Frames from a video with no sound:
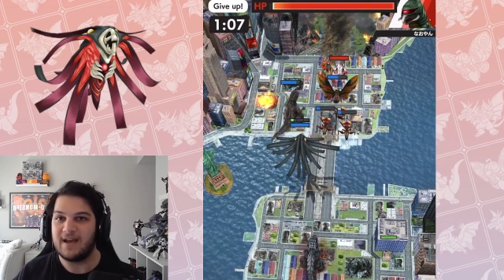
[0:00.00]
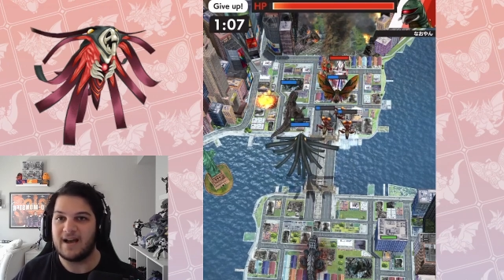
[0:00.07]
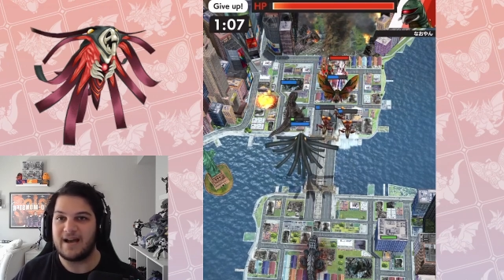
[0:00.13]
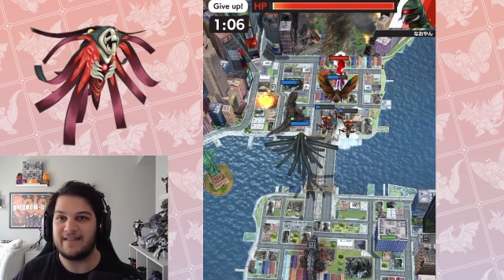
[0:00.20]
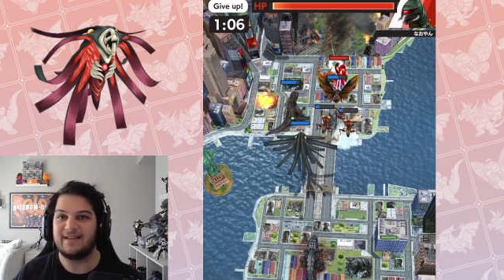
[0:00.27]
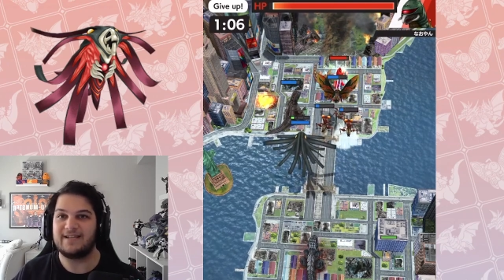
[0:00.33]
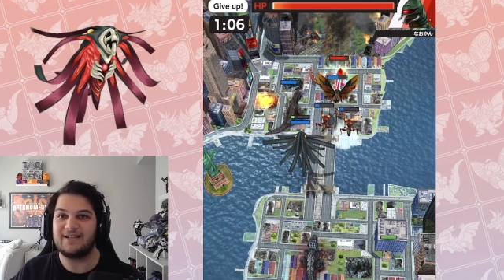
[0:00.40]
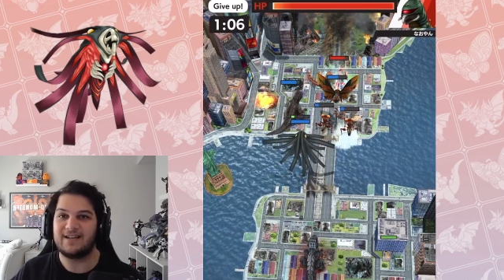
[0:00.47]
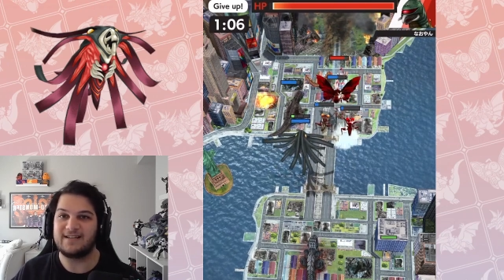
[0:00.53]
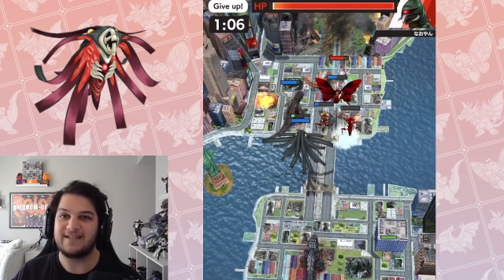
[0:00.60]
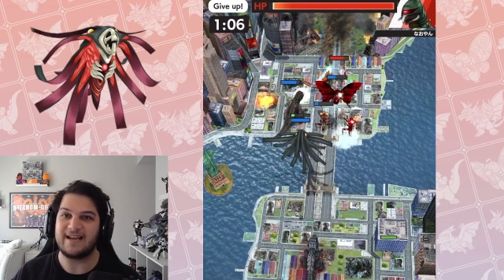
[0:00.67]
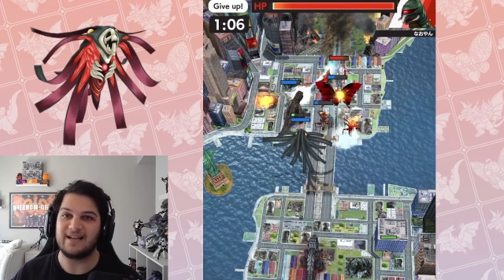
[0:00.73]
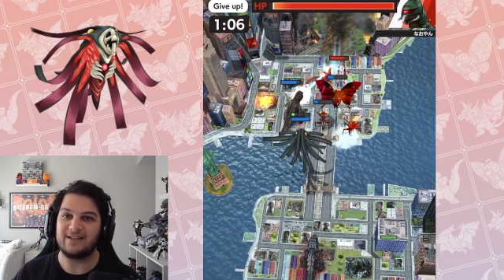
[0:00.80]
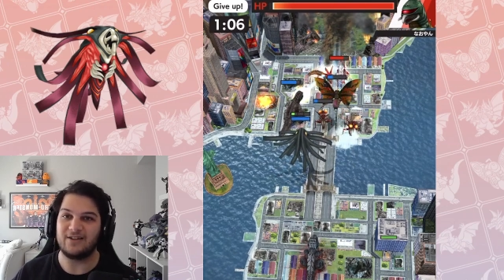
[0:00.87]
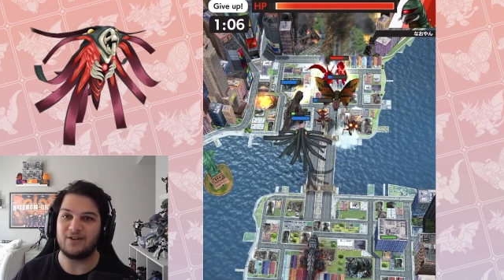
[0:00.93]
I think he's going to
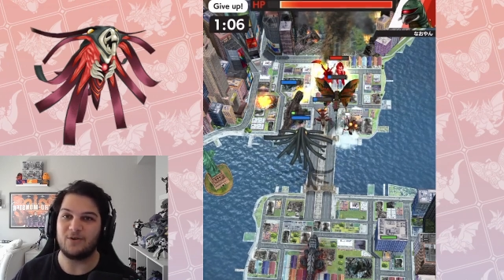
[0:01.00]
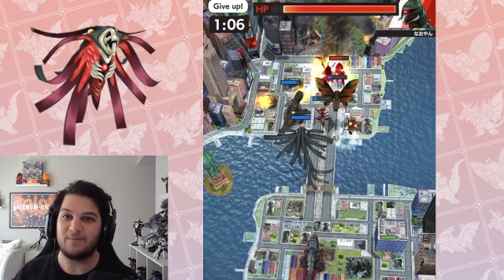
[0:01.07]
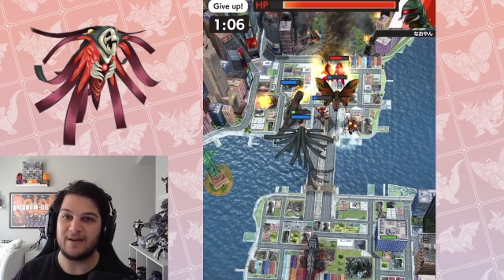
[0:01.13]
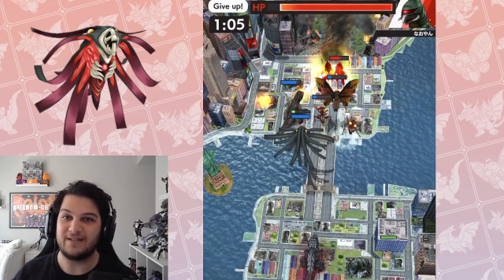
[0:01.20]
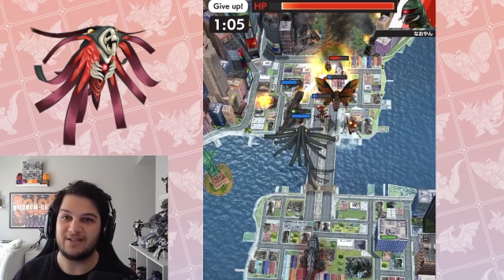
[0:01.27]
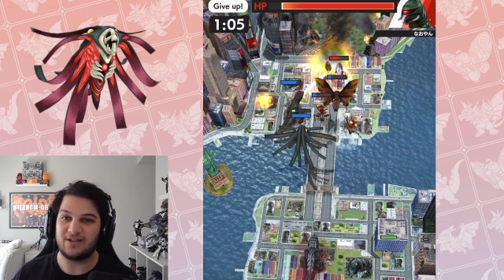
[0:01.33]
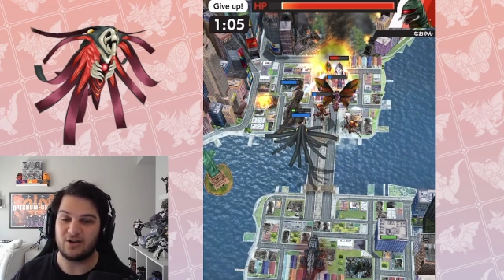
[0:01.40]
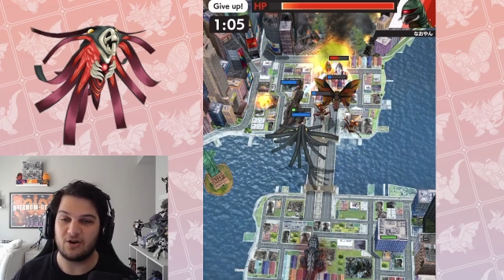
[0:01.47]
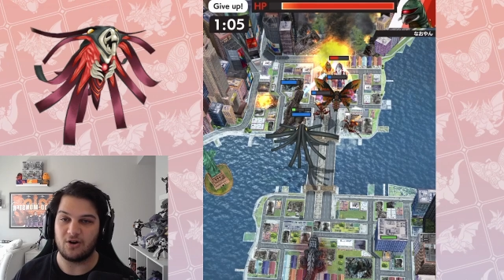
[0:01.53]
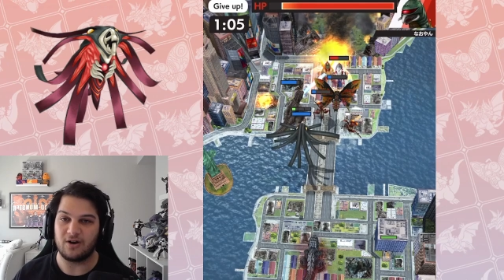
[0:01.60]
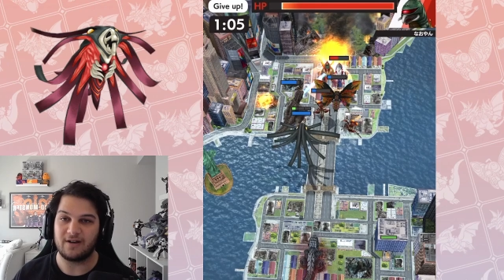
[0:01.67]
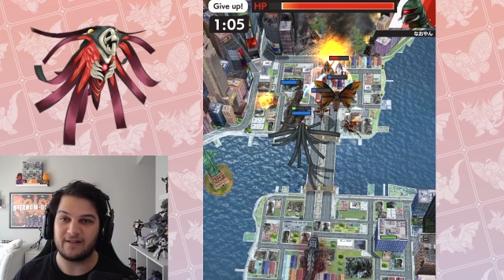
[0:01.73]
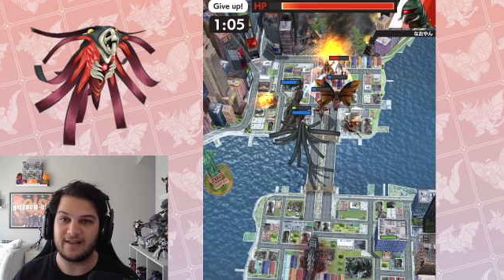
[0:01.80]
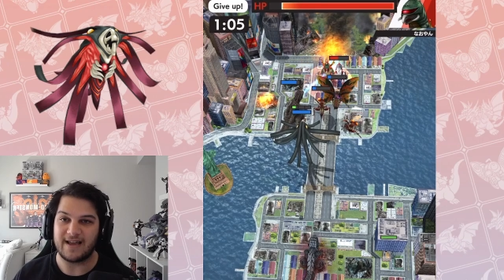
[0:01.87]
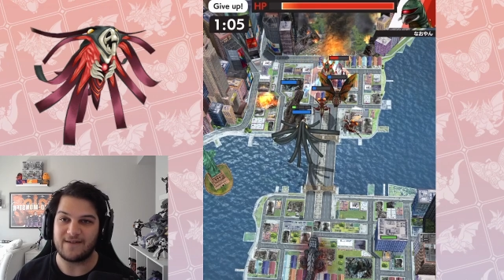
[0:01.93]
take a little bit to
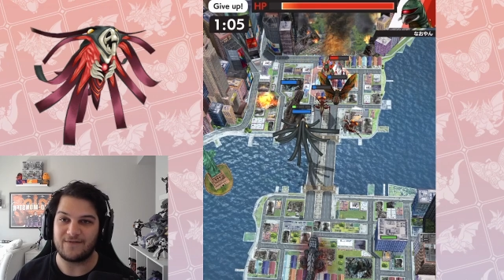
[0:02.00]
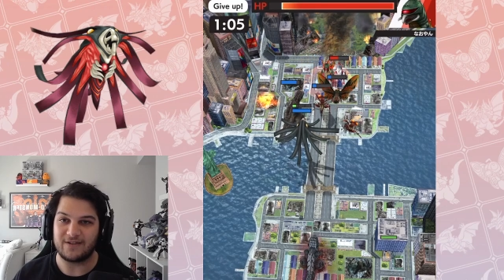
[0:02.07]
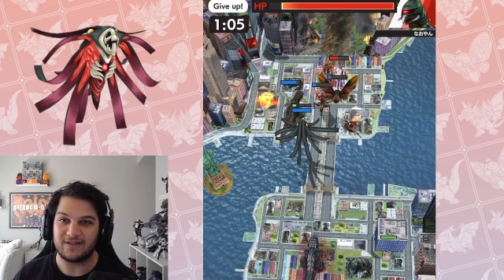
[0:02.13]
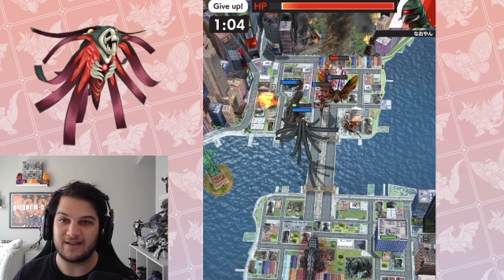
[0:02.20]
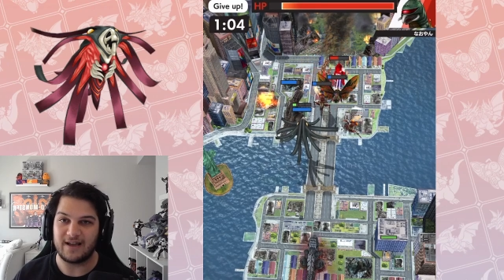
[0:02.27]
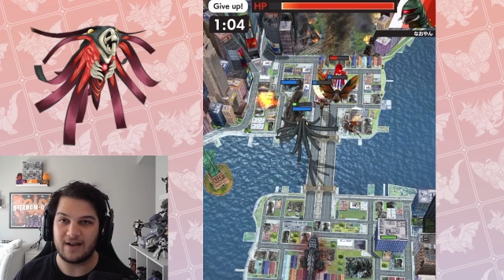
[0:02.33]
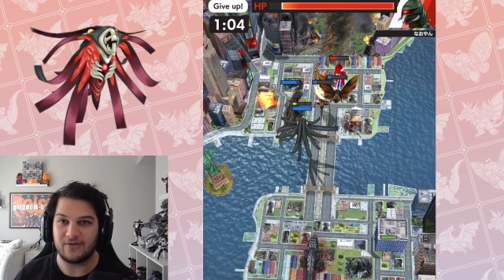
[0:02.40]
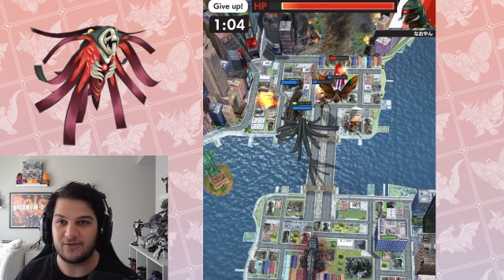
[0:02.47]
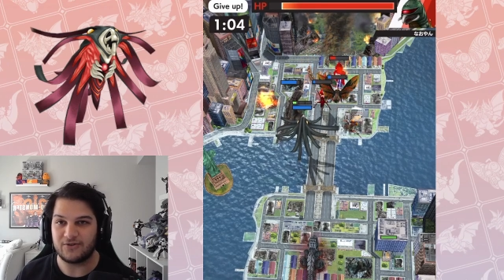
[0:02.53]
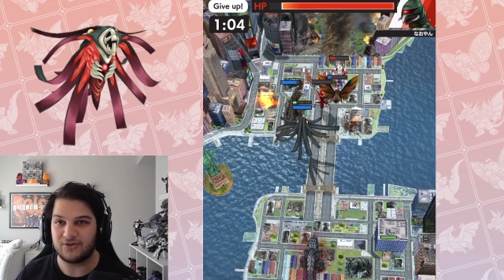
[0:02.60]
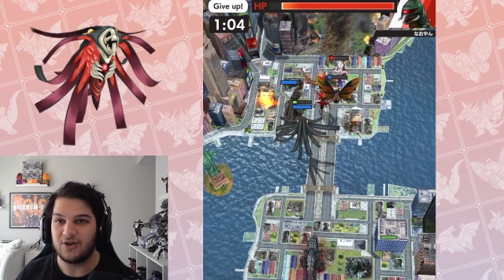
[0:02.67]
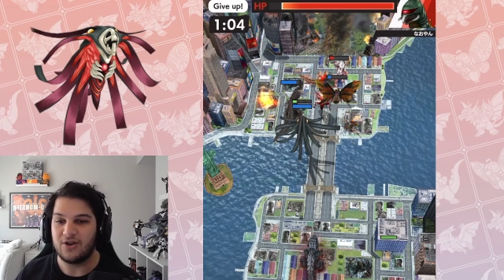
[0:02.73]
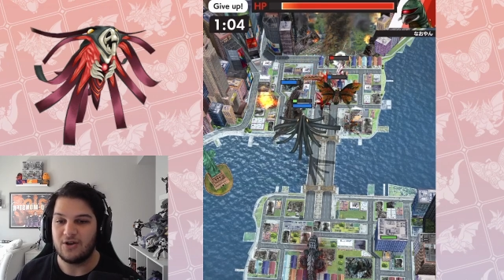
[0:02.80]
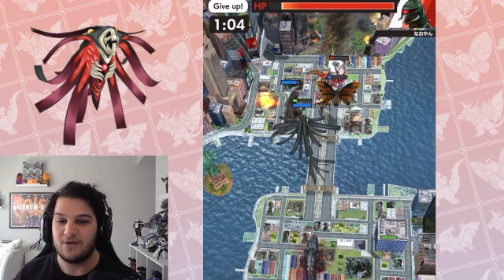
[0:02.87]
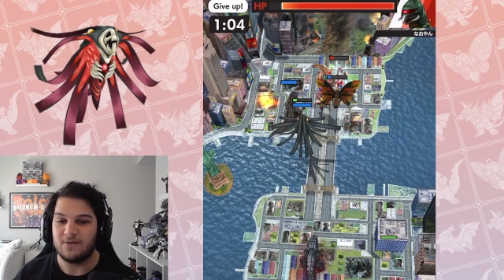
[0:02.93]
cook like everything
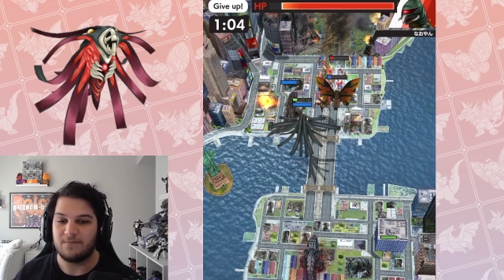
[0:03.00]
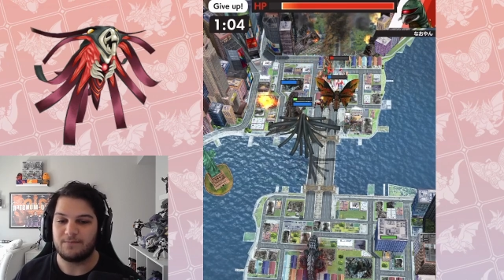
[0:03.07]
else,